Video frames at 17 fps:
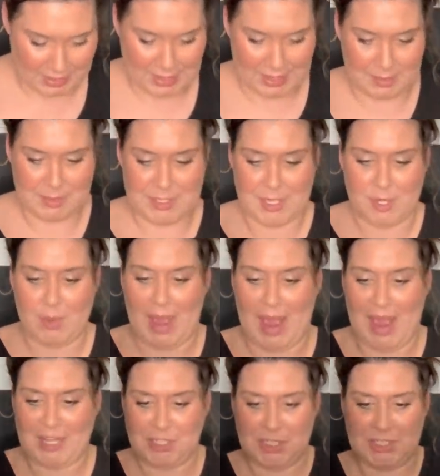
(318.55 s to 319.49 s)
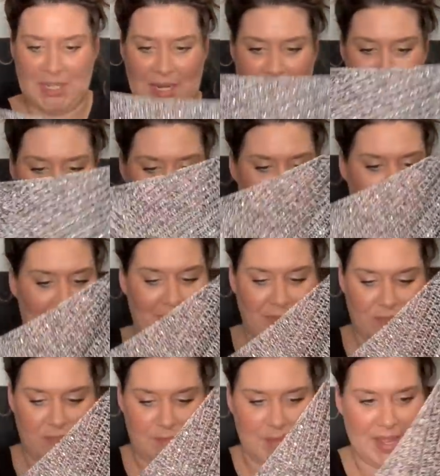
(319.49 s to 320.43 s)
I'm so agitated. Half
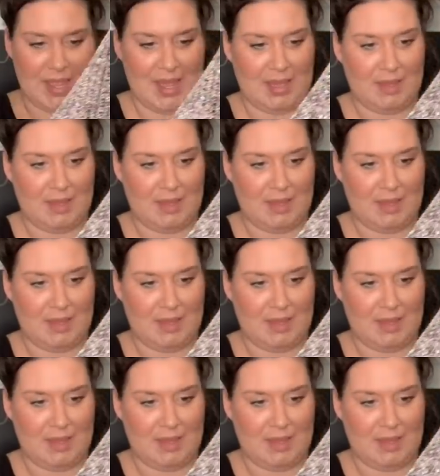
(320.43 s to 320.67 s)
of my